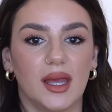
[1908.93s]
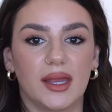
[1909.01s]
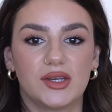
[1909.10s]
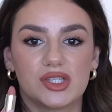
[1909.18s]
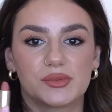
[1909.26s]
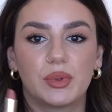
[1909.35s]

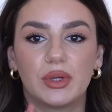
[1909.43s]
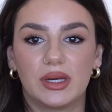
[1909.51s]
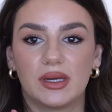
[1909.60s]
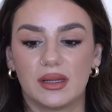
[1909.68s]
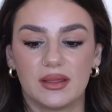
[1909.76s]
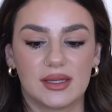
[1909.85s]
I just put
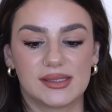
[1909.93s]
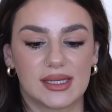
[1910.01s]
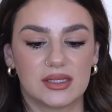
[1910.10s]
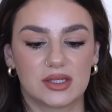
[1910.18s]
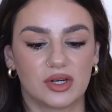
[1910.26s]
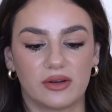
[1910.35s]
it in the
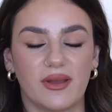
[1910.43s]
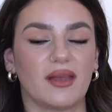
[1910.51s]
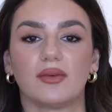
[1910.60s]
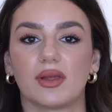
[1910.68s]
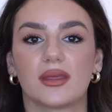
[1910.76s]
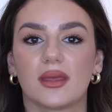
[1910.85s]
center of
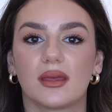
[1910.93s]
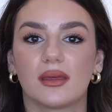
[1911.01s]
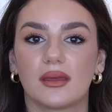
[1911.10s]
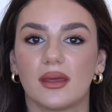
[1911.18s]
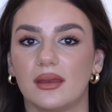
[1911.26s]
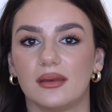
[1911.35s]

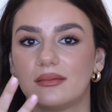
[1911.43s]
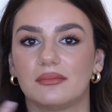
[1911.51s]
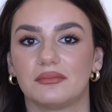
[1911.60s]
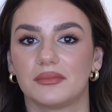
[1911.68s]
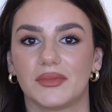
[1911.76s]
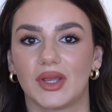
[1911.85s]
everything and
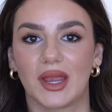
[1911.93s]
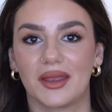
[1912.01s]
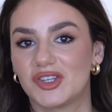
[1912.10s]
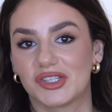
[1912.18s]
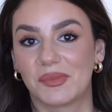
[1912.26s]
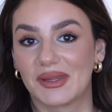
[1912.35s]
it
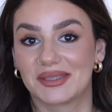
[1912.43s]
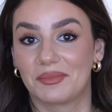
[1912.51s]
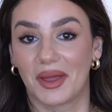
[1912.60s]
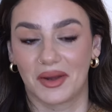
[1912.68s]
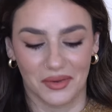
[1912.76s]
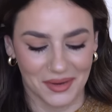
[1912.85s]
just makes it
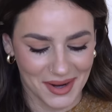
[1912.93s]
better.